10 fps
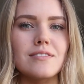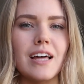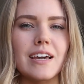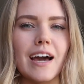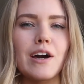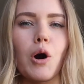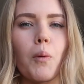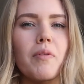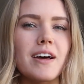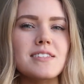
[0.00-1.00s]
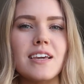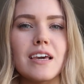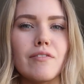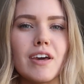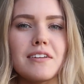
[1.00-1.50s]
Like, I hope that's a
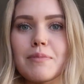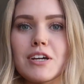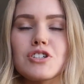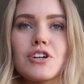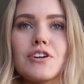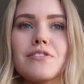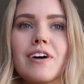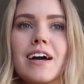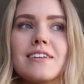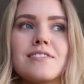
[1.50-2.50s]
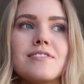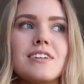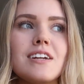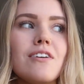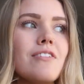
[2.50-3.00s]
given. Make sure you find,
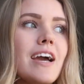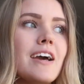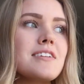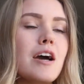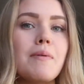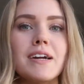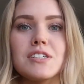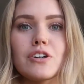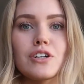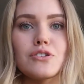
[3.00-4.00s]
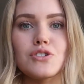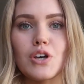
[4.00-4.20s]
you know, antibacterial